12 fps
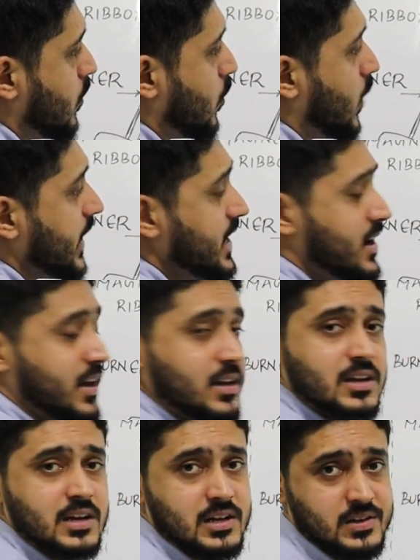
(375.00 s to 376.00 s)
White
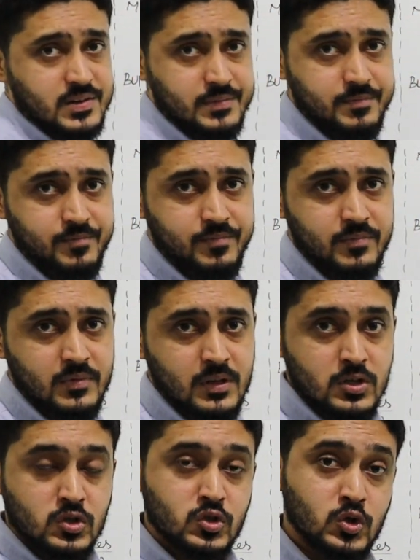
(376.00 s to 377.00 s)
in color.
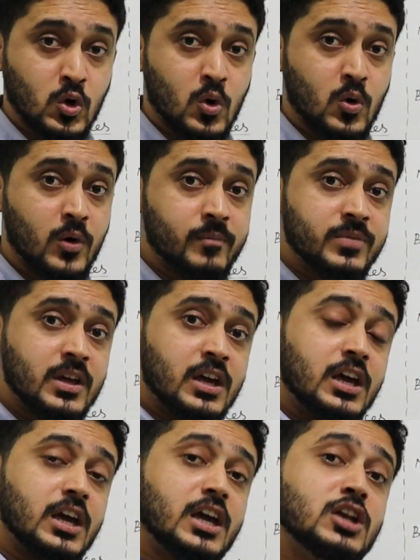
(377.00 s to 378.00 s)
So,
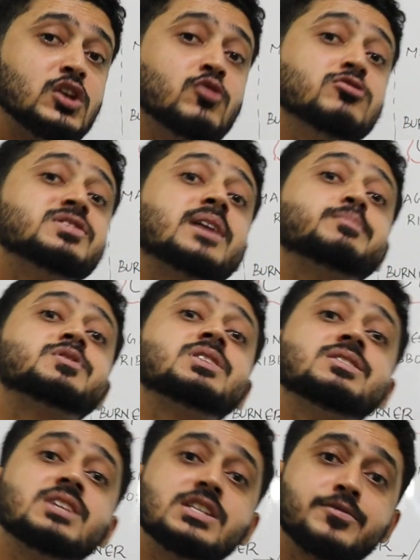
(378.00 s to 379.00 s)
a new
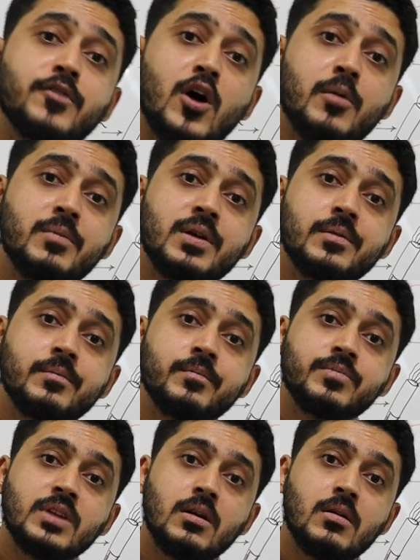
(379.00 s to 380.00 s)
substance is formed.
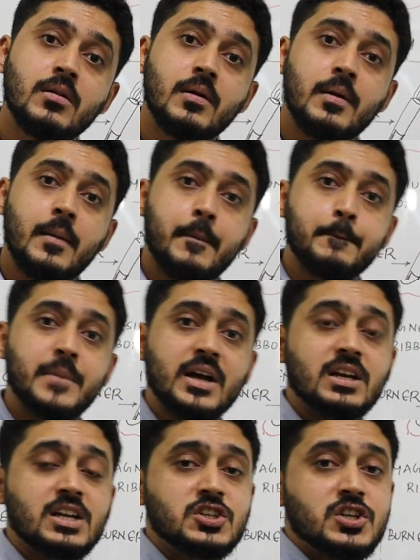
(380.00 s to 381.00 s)

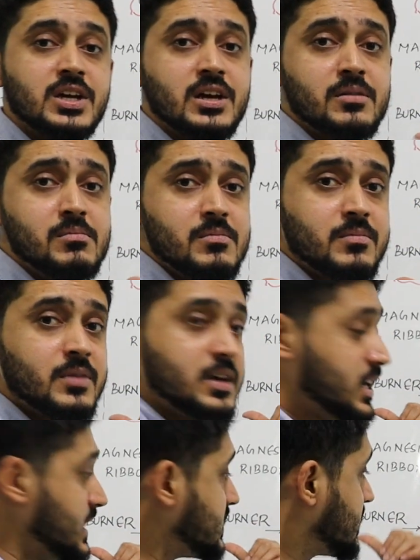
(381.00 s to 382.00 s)
Magnesium
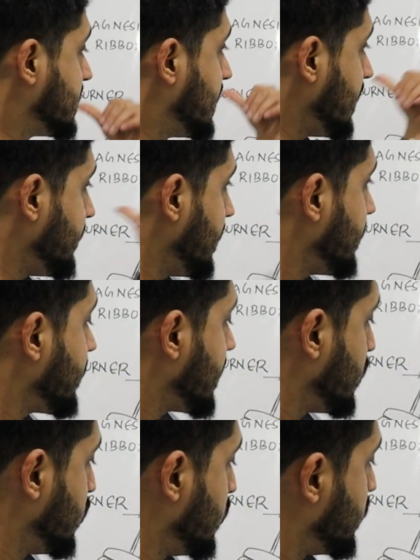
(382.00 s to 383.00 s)
is giving,
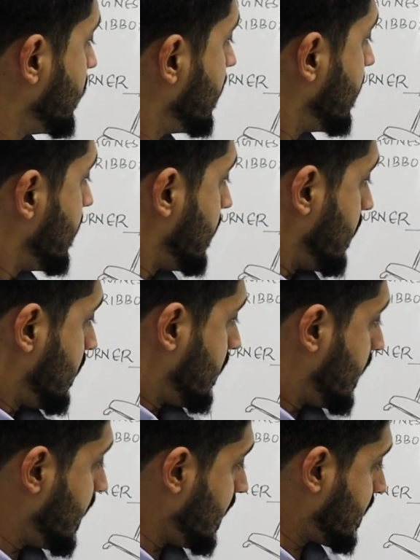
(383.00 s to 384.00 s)
when you
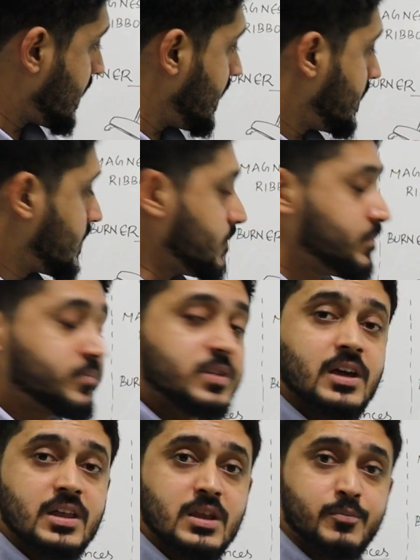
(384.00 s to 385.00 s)
heat
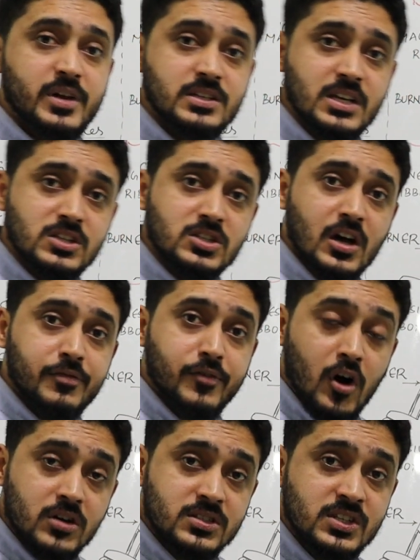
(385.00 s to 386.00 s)
it in the presence of
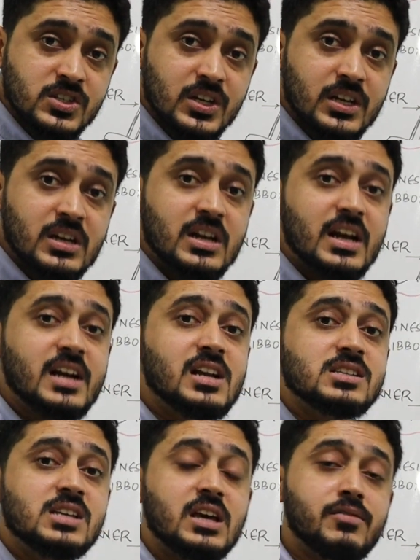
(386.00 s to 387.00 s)
oxygen, it
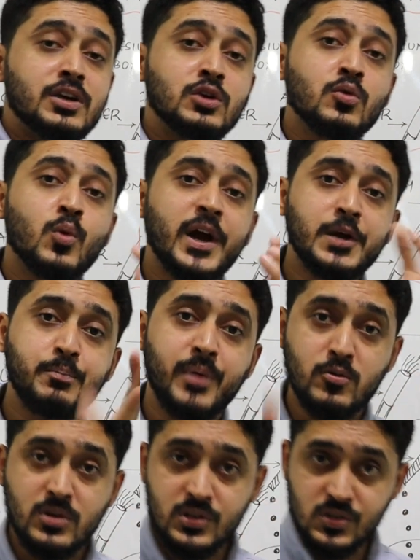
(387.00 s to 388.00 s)
is giving you white
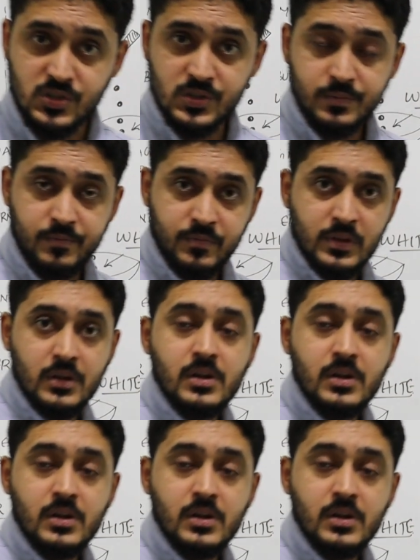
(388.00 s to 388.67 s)
powders.